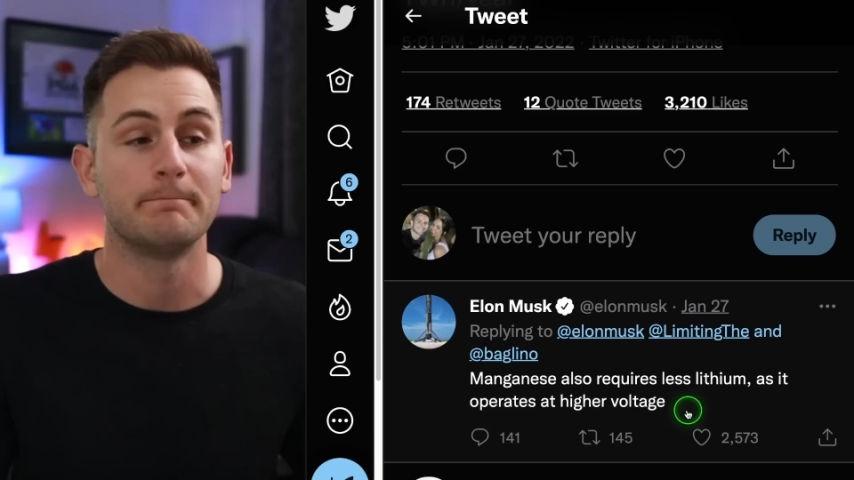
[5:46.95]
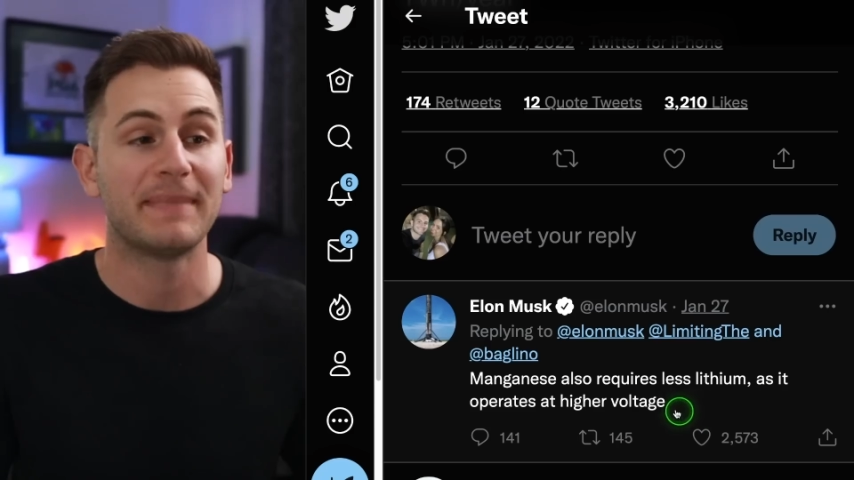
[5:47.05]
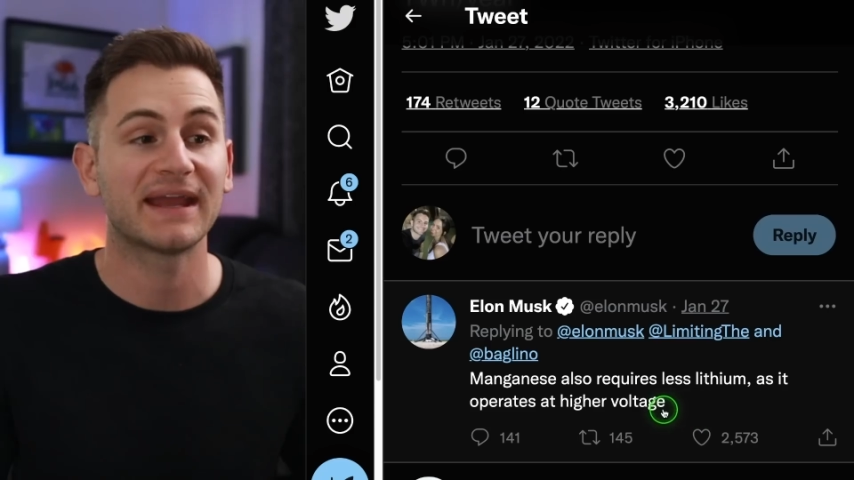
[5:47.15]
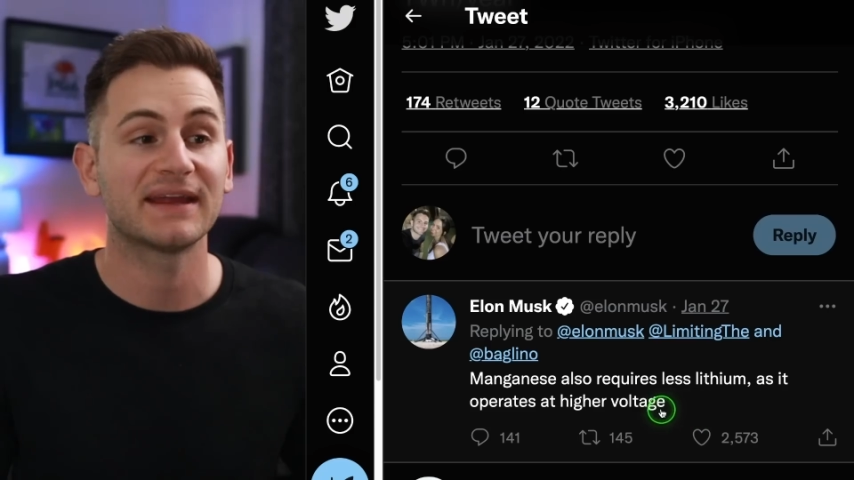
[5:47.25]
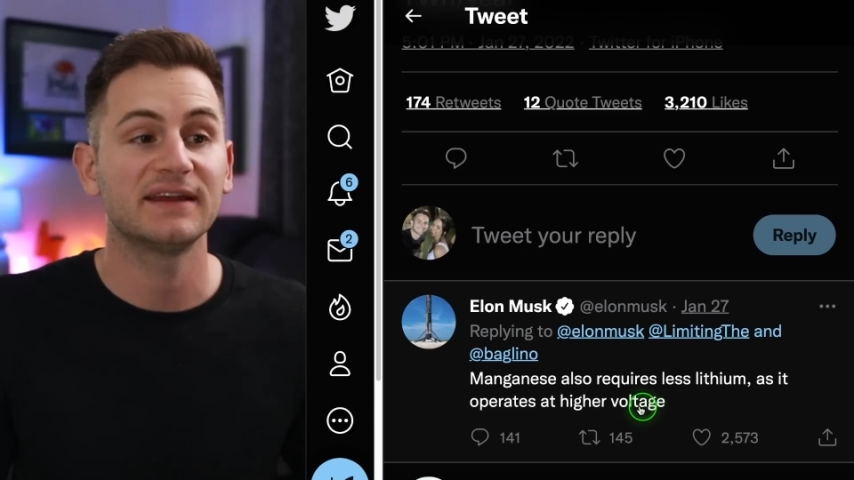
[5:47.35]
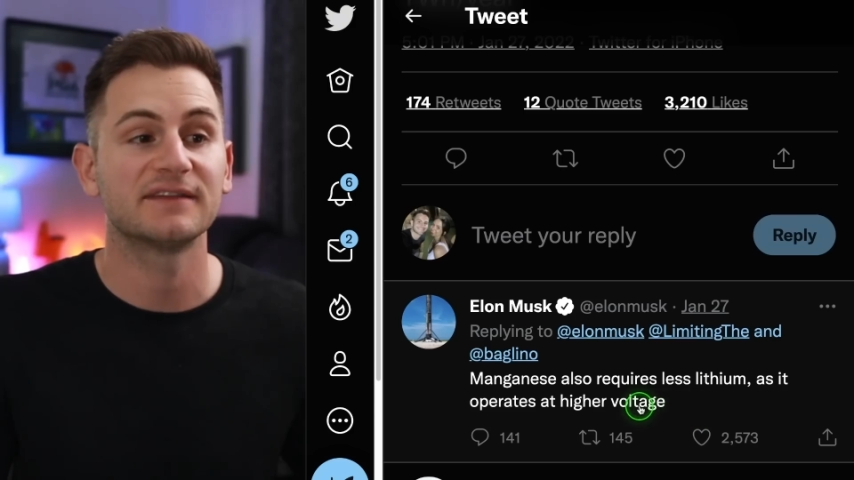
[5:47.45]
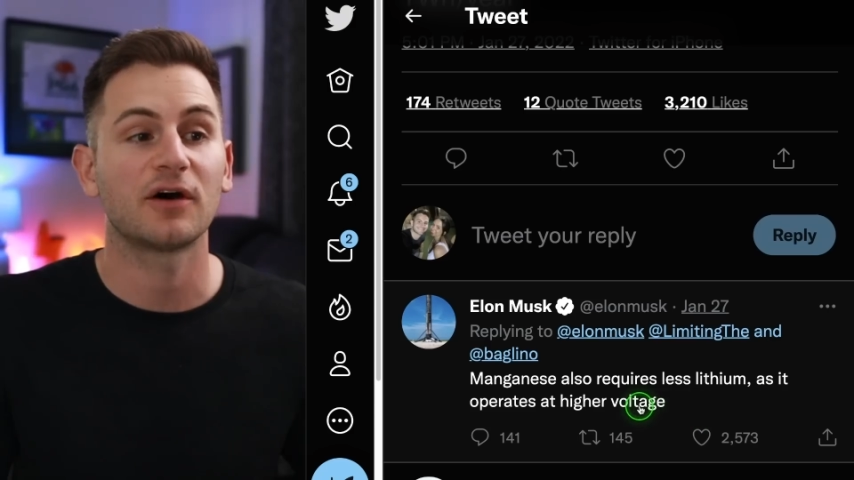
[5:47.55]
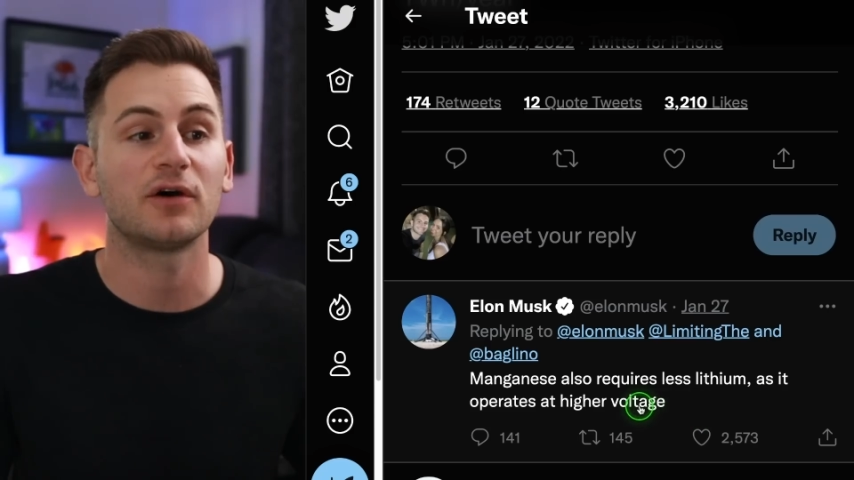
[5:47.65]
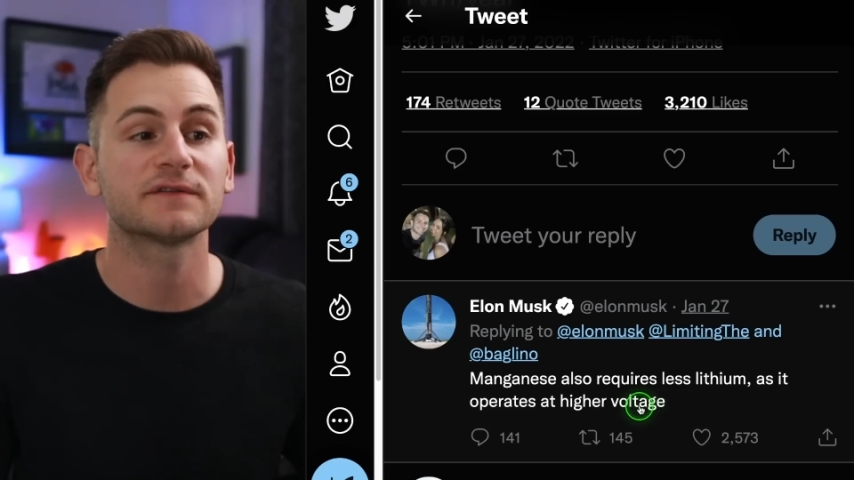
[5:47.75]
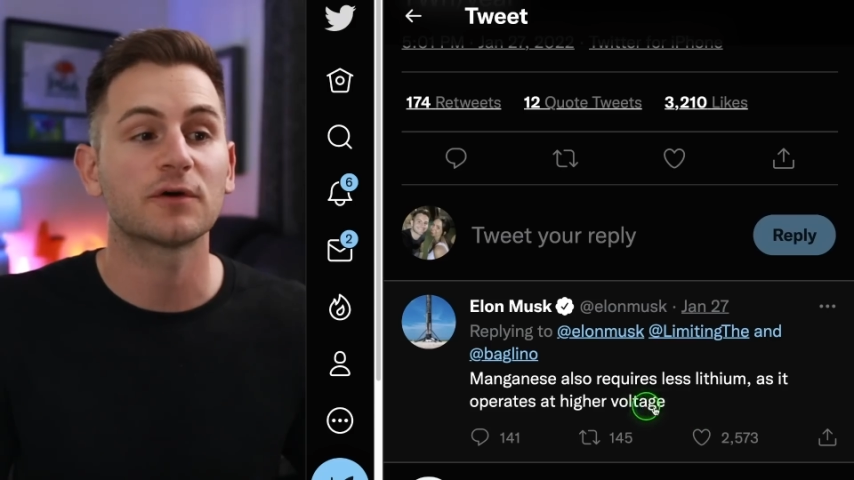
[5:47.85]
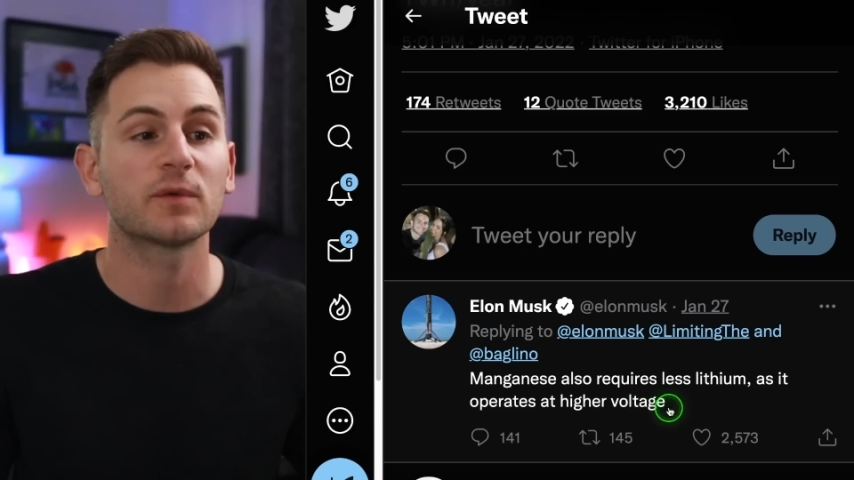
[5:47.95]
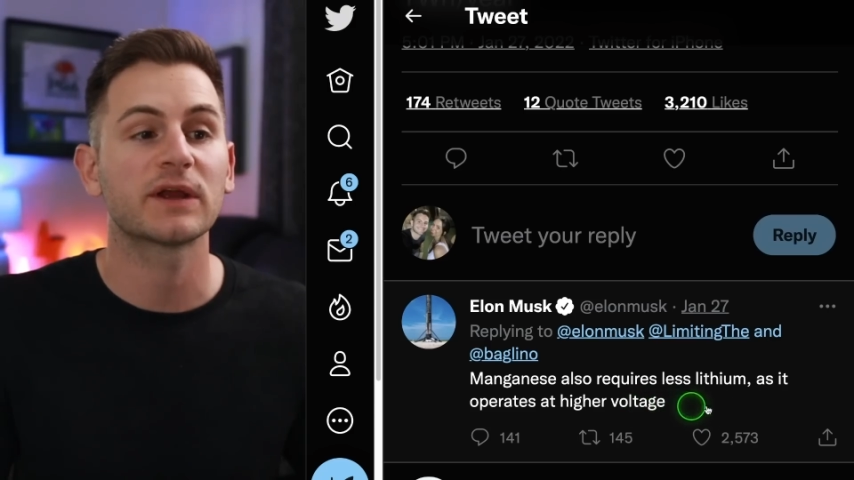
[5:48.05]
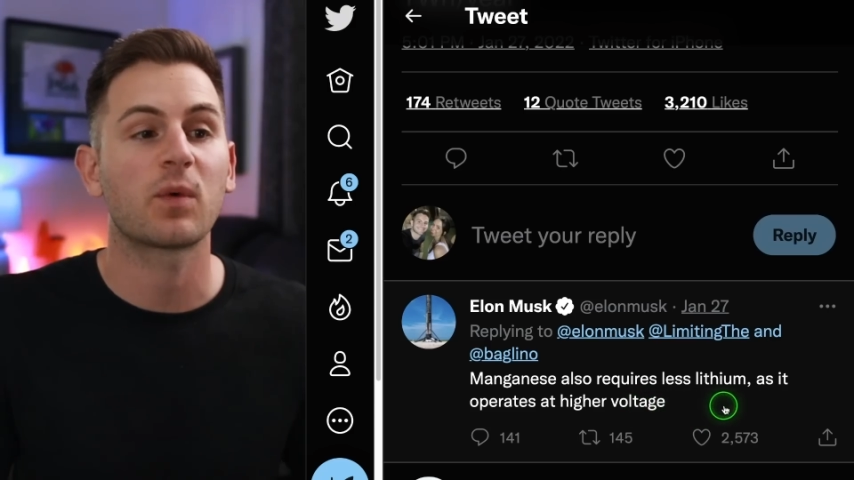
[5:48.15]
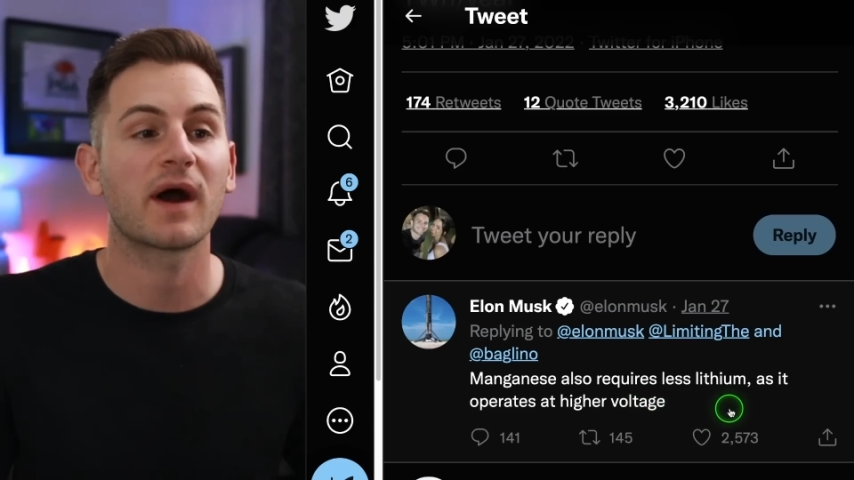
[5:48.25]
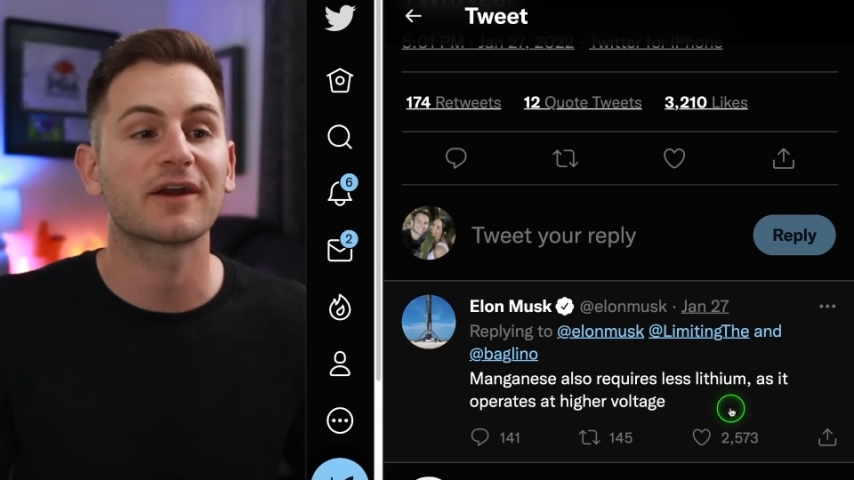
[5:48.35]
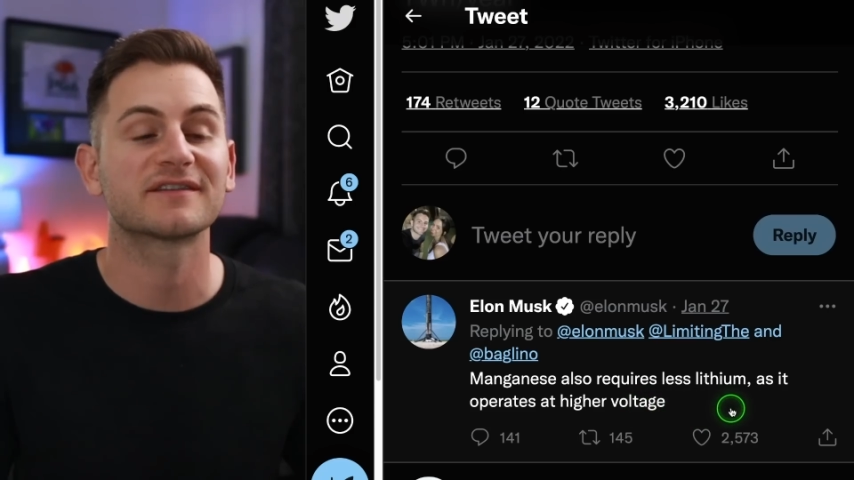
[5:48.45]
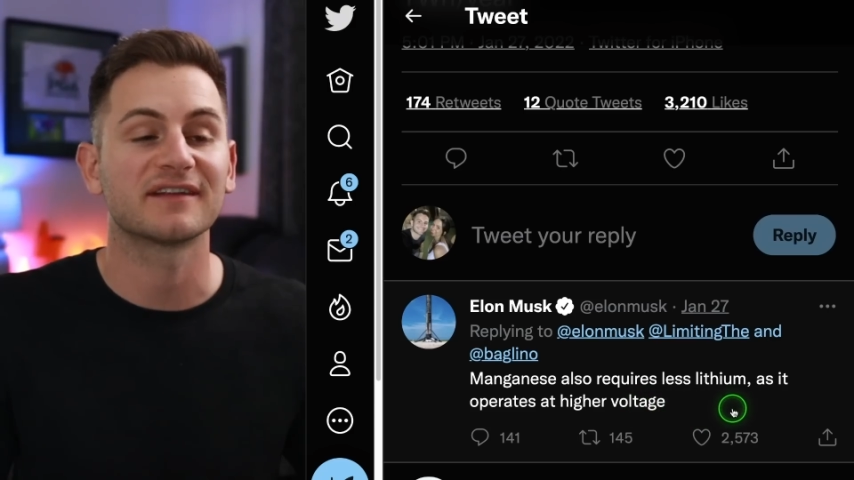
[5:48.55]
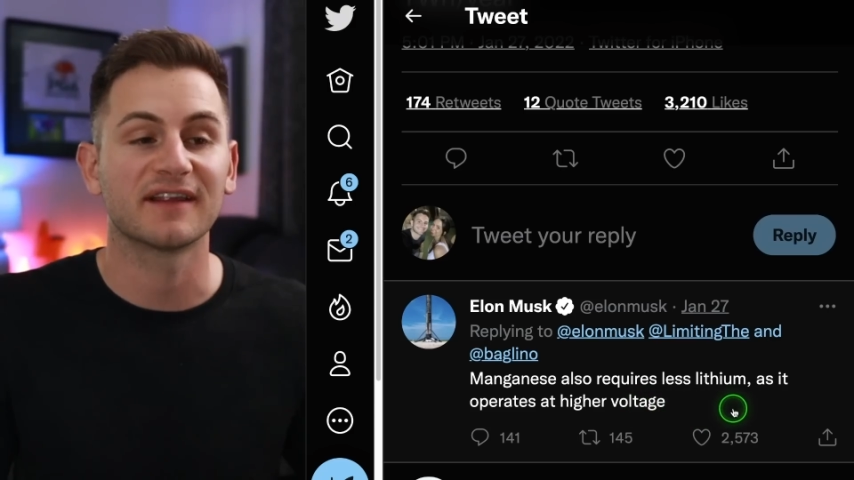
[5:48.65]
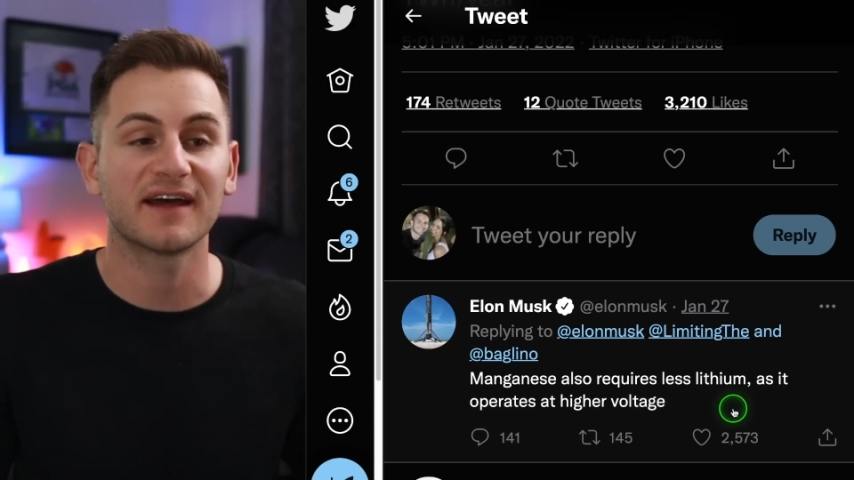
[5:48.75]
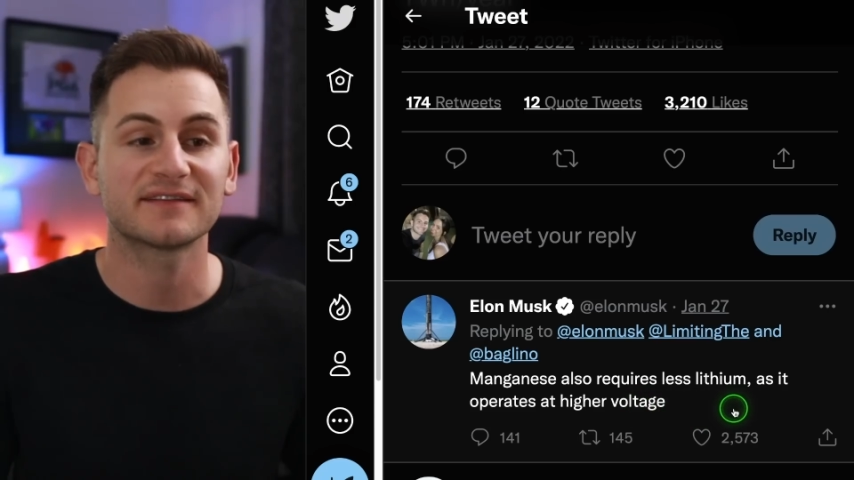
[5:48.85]
Manganese also requires
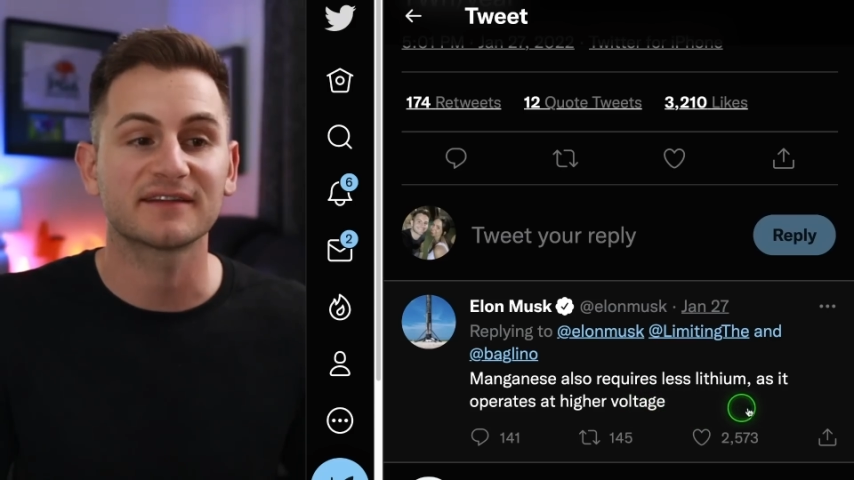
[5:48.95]
less